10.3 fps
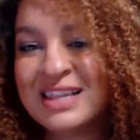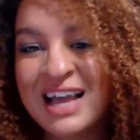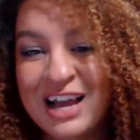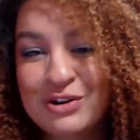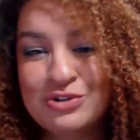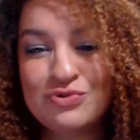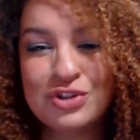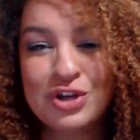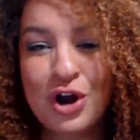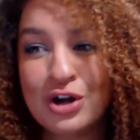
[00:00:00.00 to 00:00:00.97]
I know it's
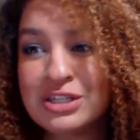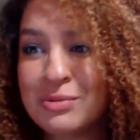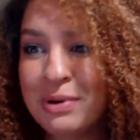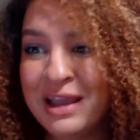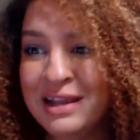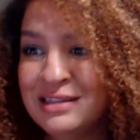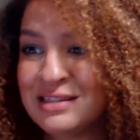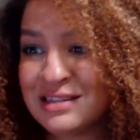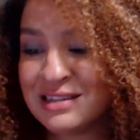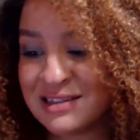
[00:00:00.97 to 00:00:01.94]
really hard to
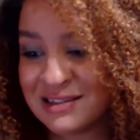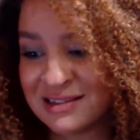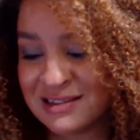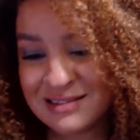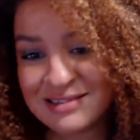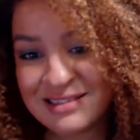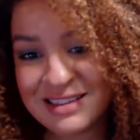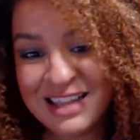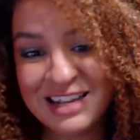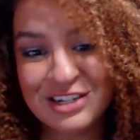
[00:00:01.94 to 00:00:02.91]
paint
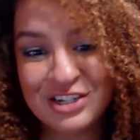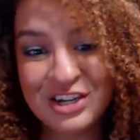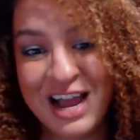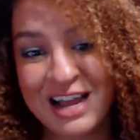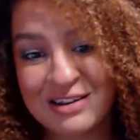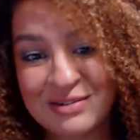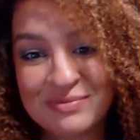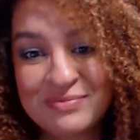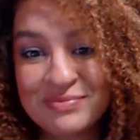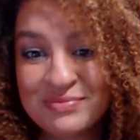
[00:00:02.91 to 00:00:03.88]
and chat.
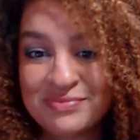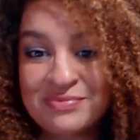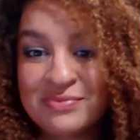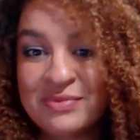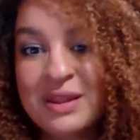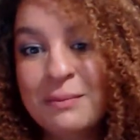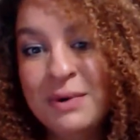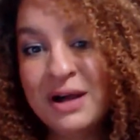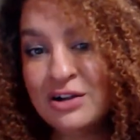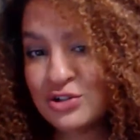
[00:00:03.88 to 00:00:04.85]
But I'll